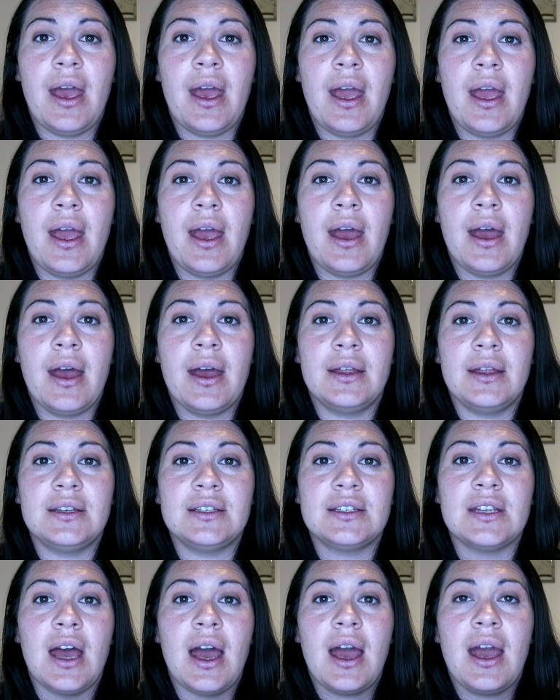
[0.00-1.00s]

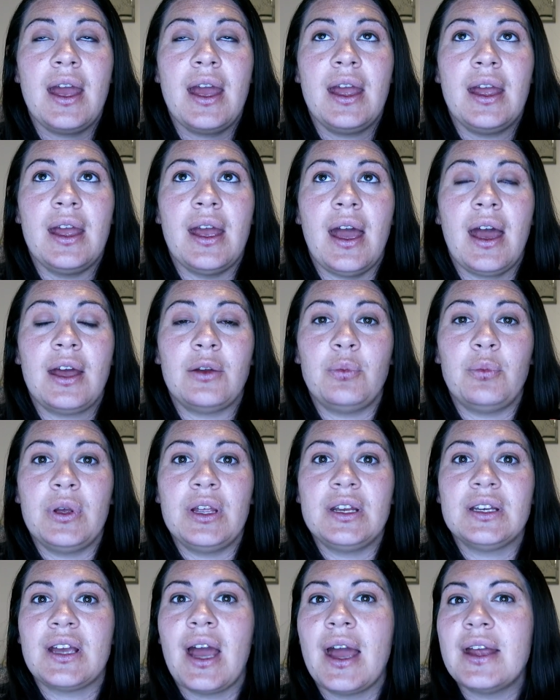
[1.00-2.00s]
and I had
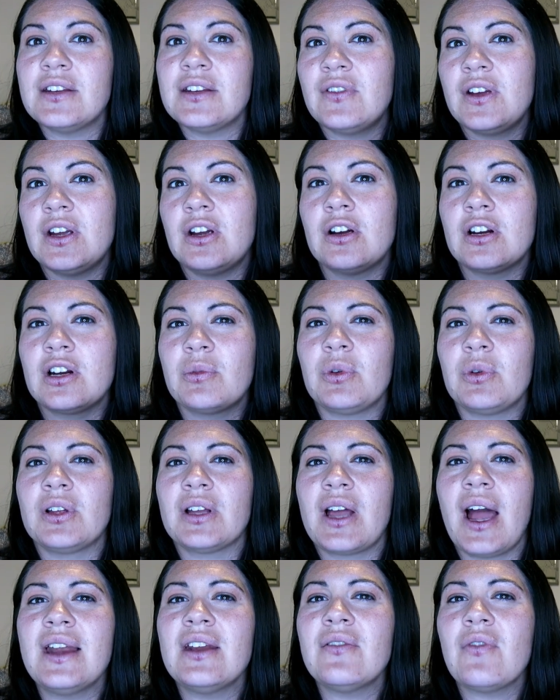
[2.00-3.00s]
been kind of irritable
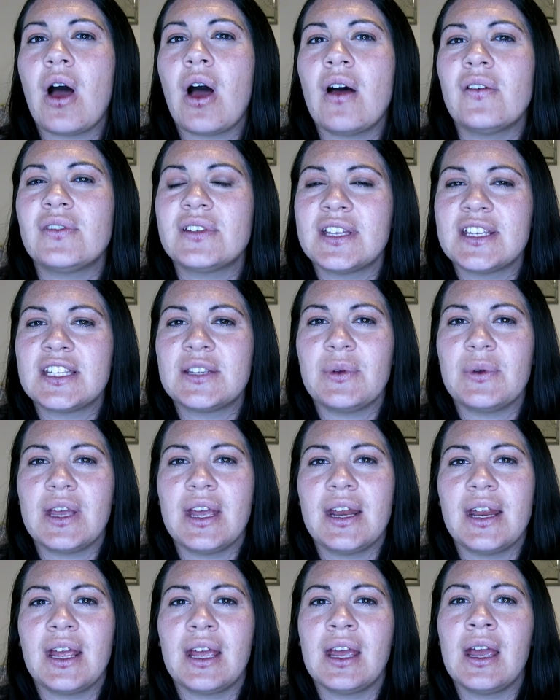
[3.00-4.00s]
and kind of off since the
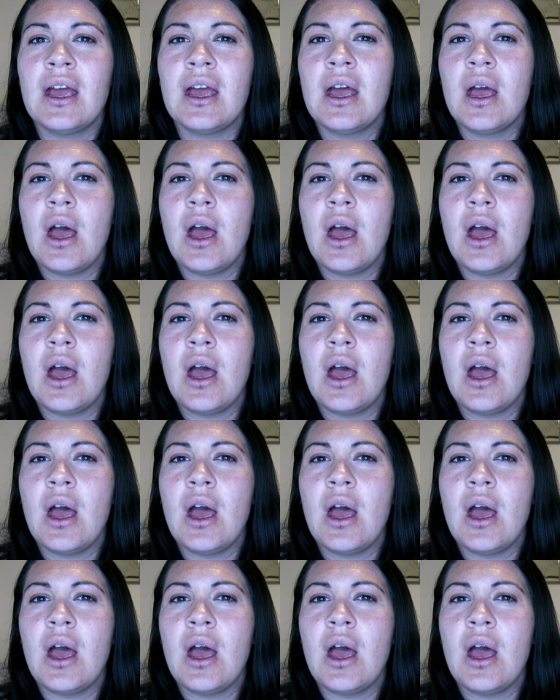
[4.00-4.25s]
beginning